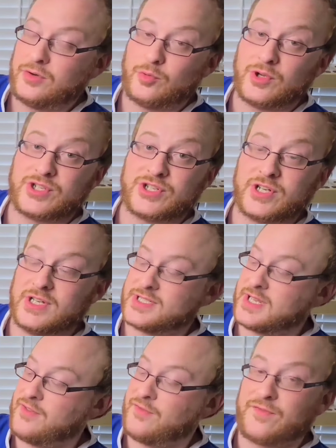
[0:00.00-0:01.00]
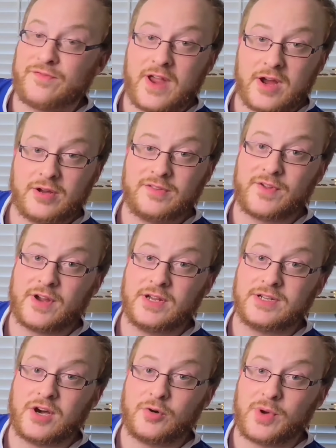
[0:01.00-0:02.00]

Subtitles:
which is a very, very dope